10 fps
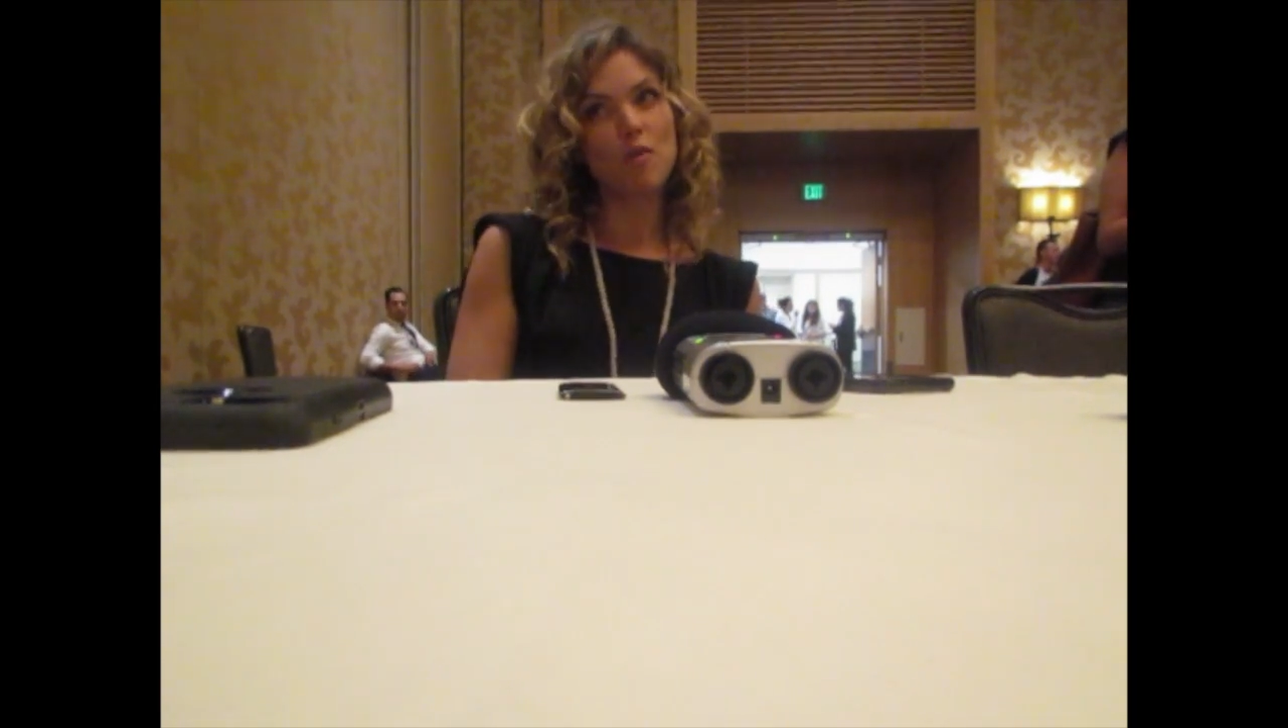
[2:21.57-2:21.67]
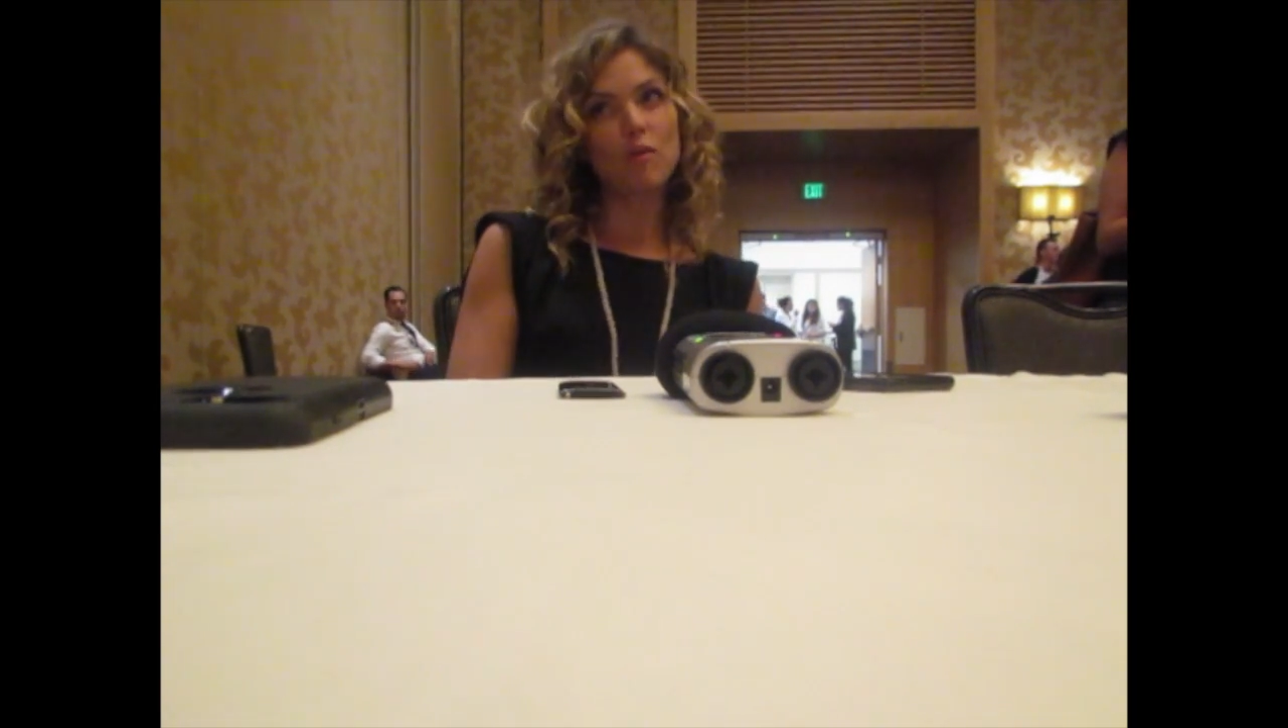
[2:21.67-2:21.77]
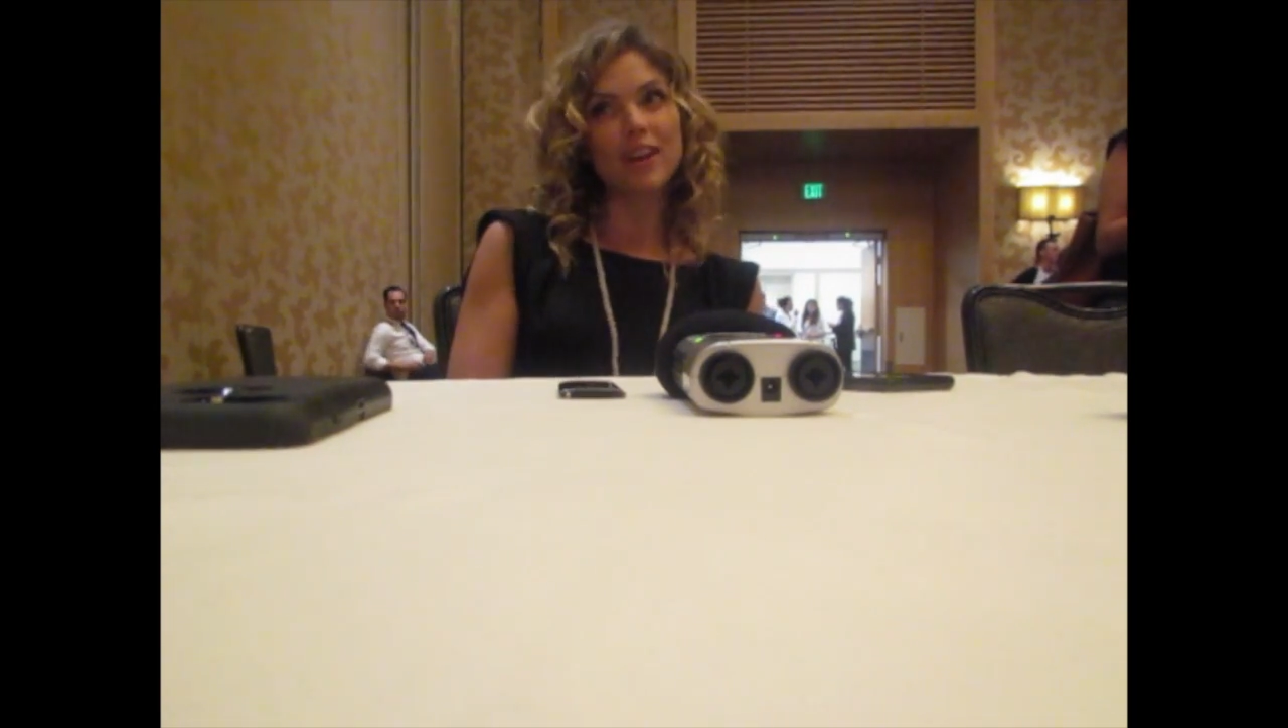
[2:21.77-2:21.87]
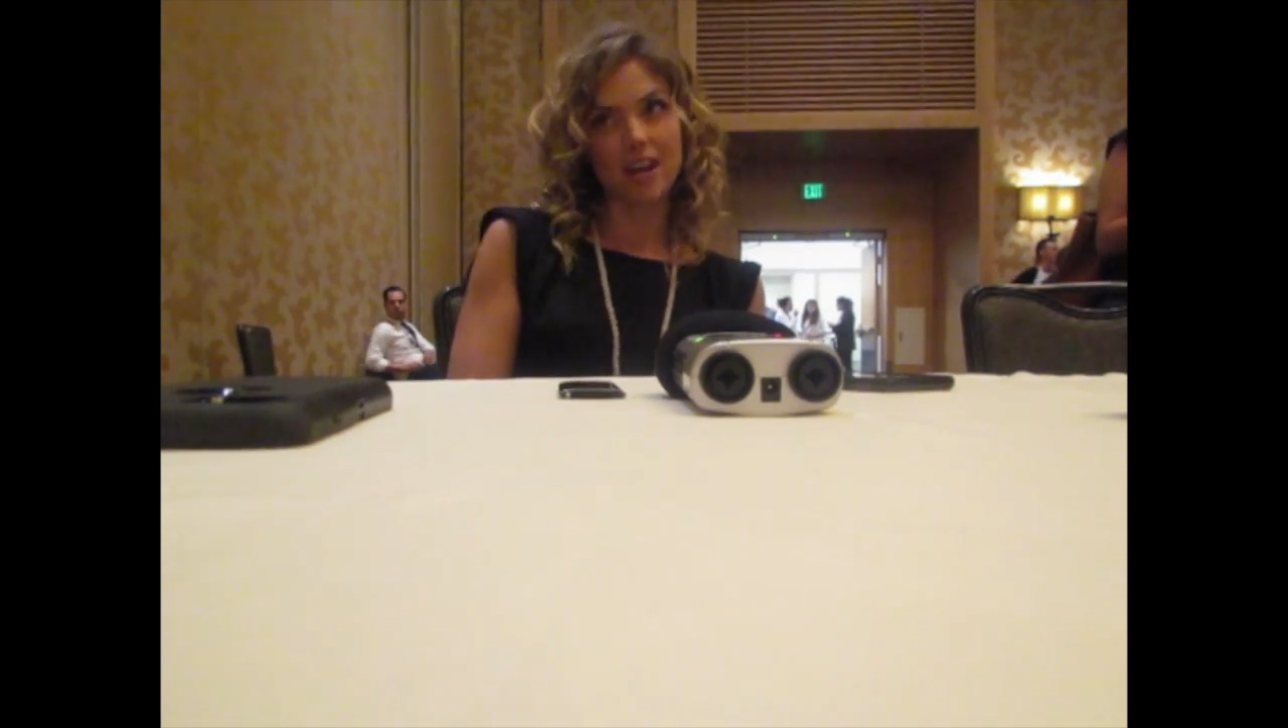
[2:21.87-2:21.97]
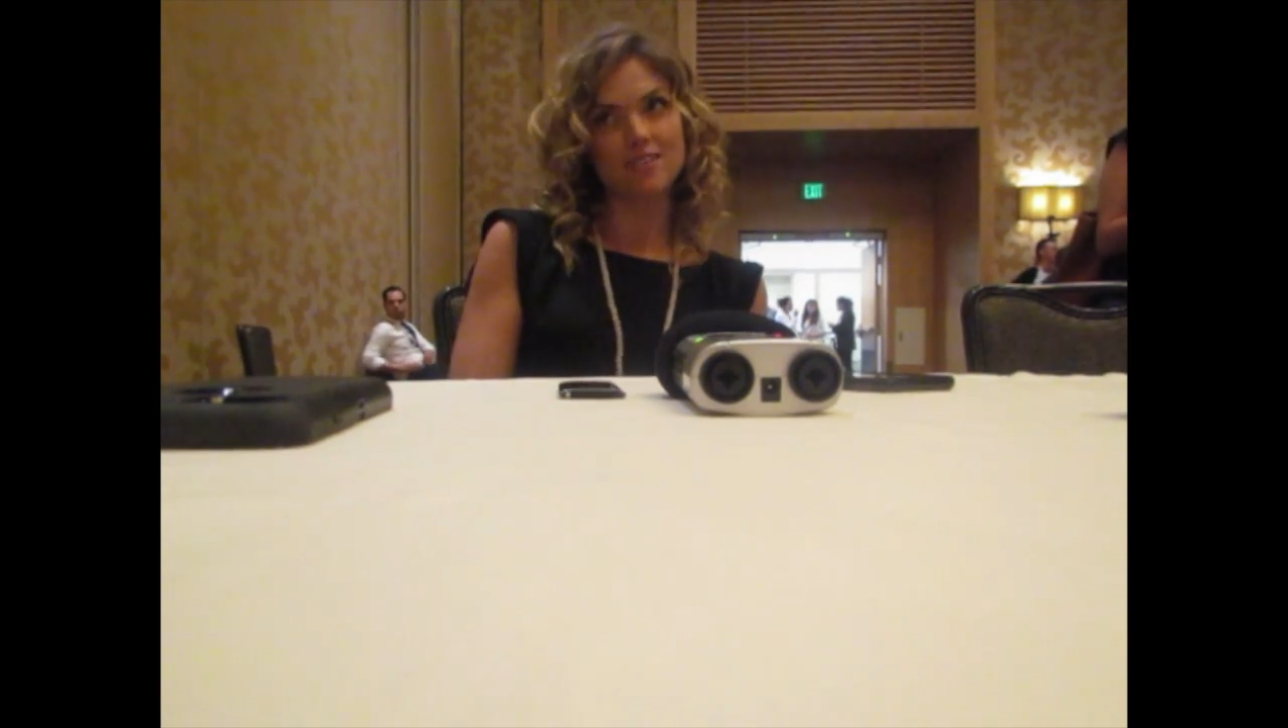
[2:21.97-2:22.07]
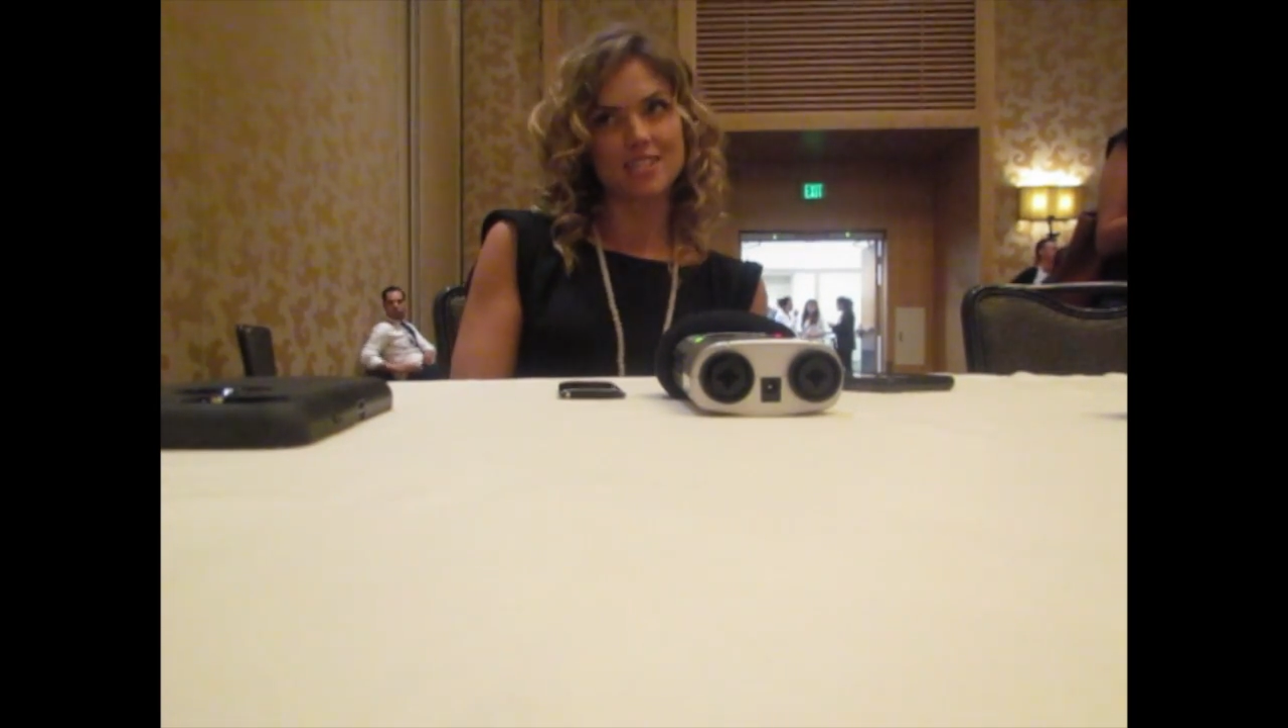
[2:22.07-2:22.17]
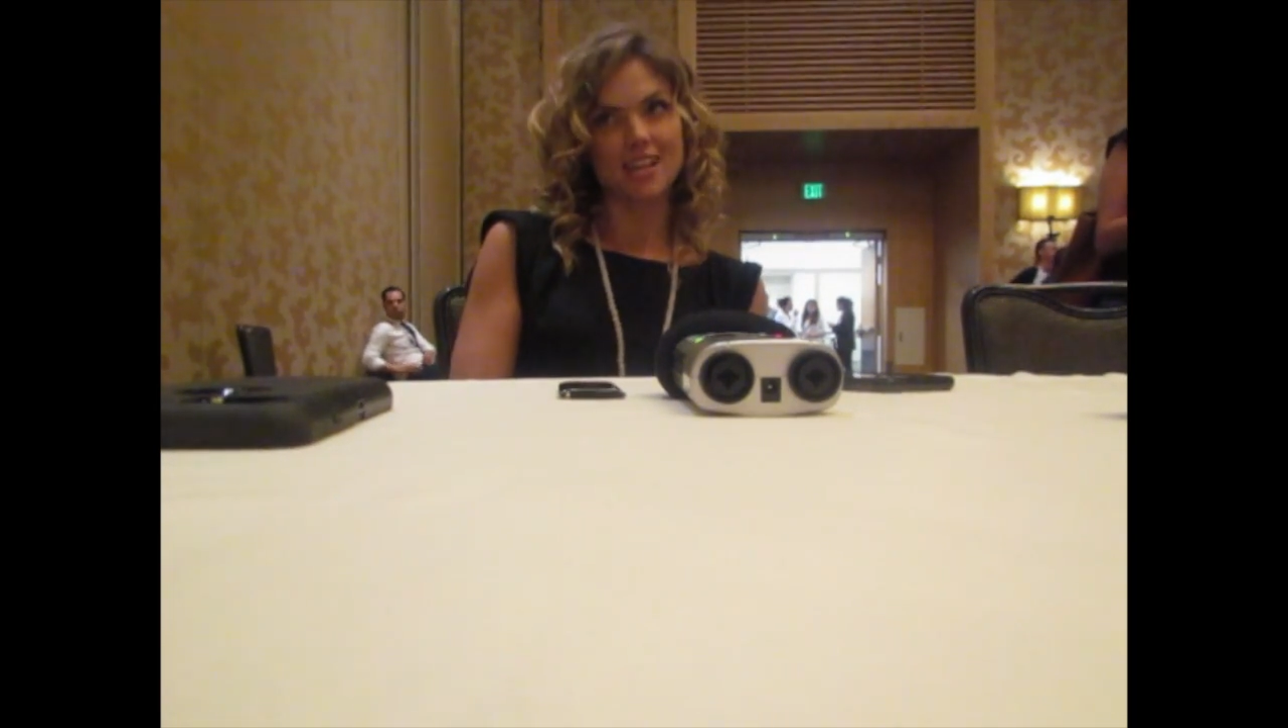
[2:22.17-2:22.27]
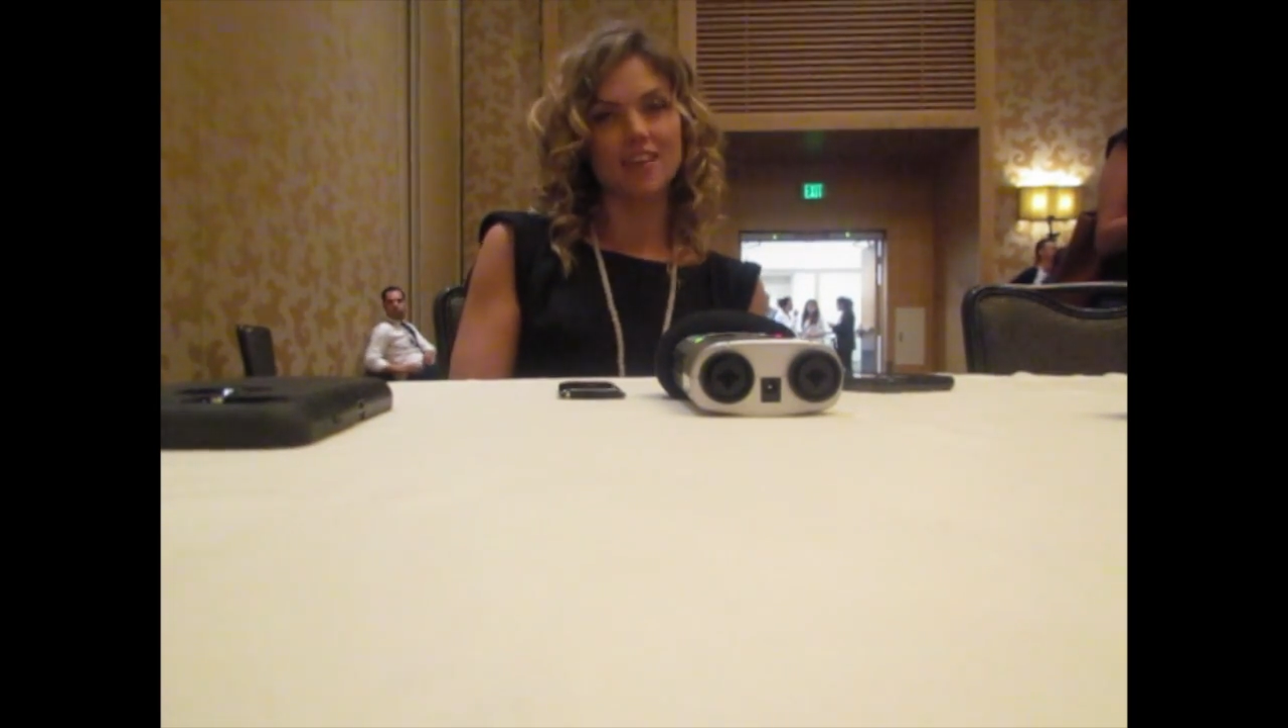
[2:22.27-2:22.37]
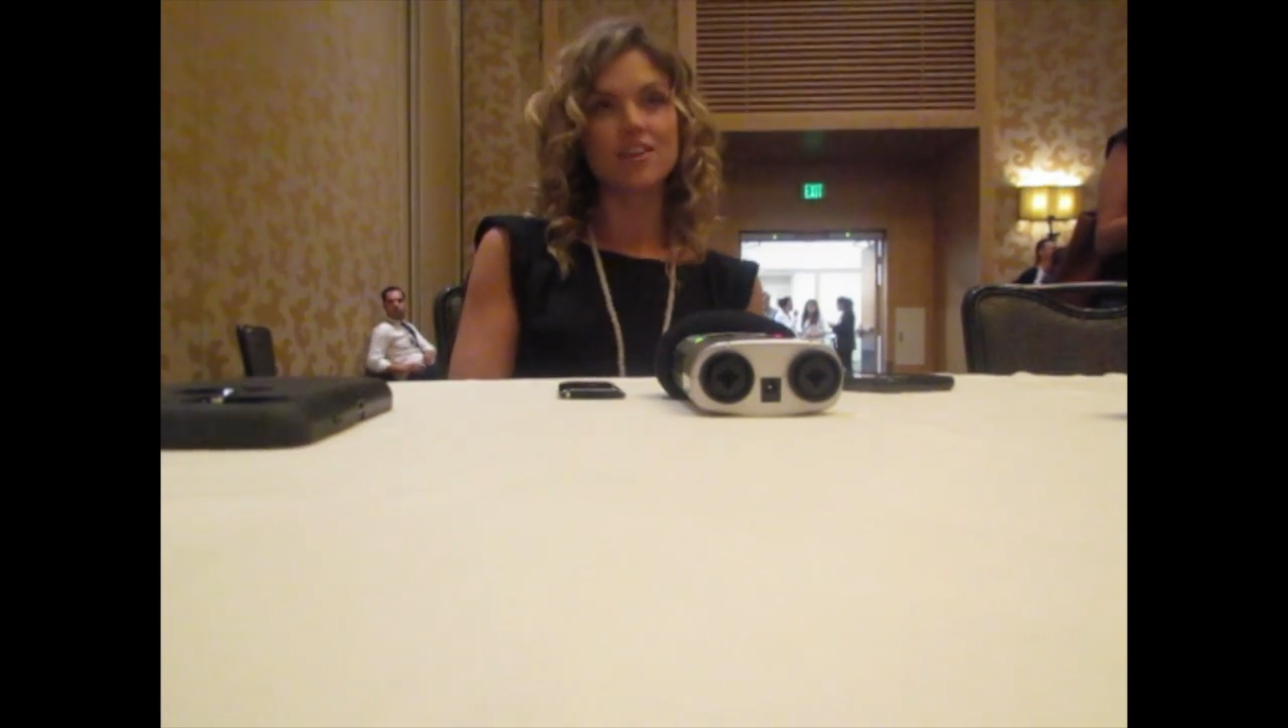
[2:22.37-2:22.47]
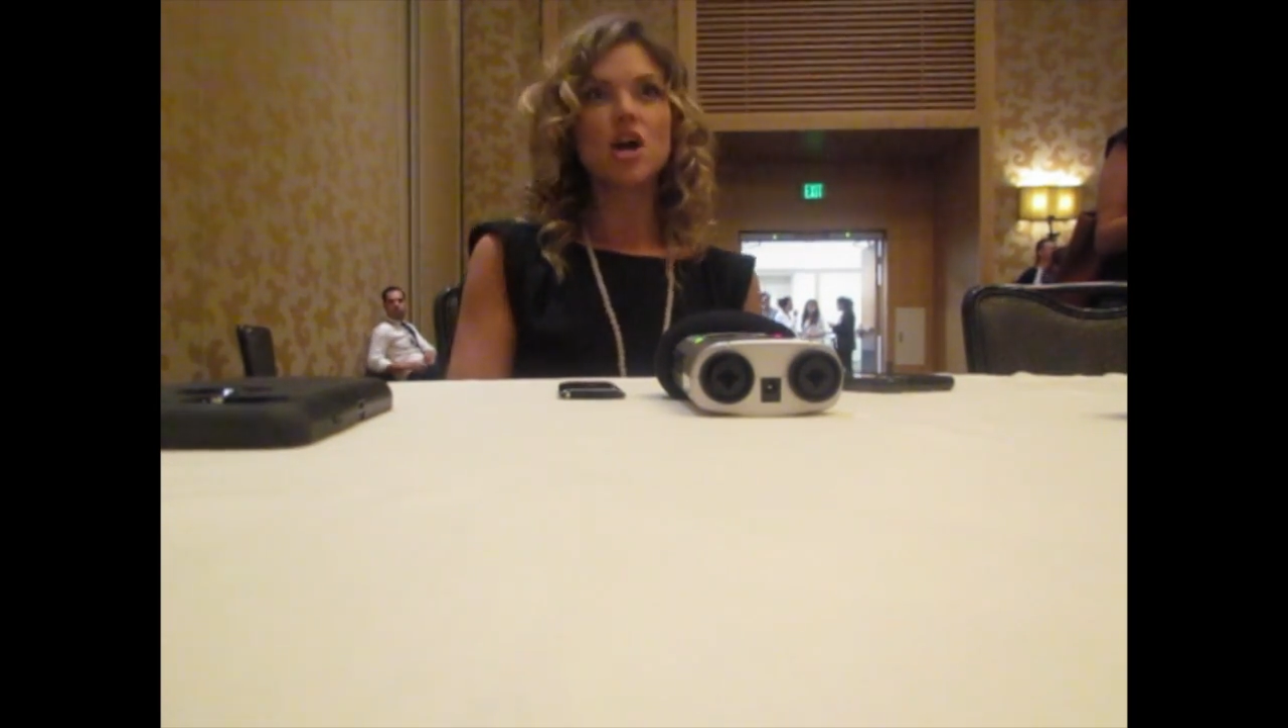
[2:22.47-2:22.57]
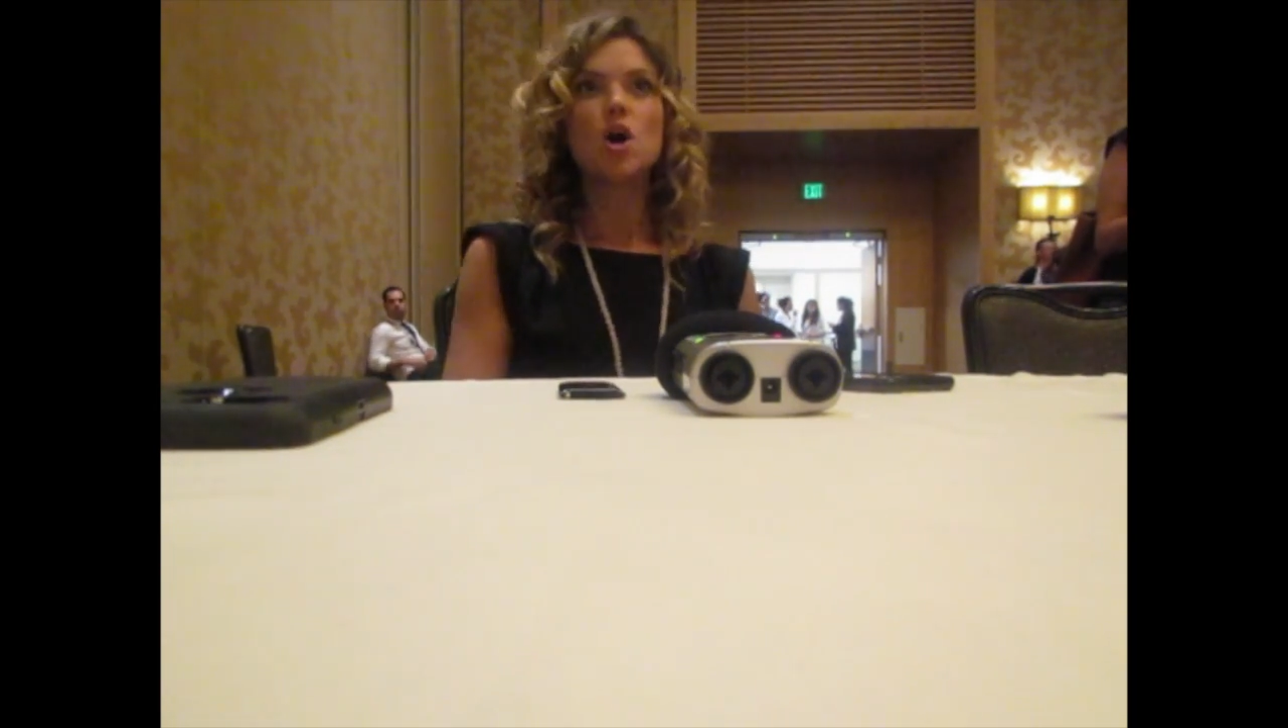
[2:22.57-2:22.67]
We know stuff.